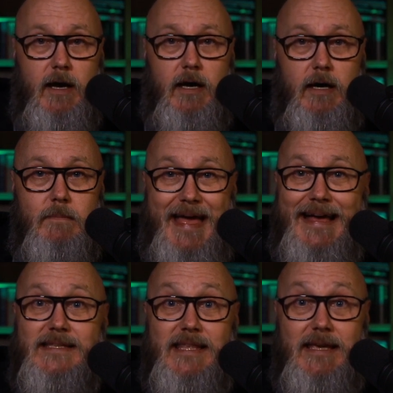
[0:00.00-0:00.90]

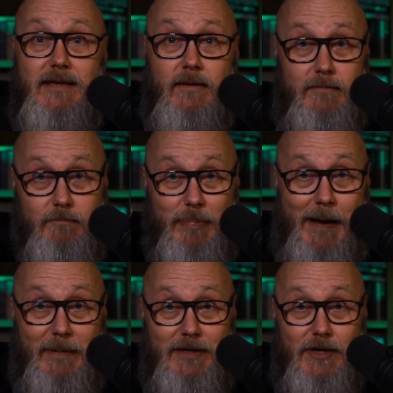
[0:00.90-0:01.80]
as they
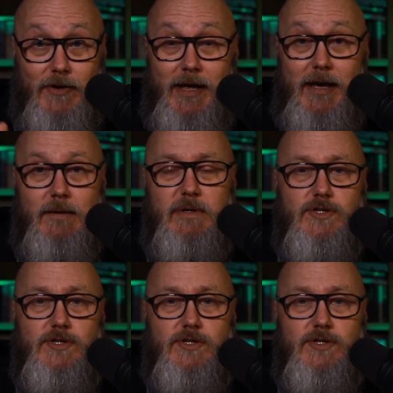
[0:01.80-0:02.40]
pop into your head,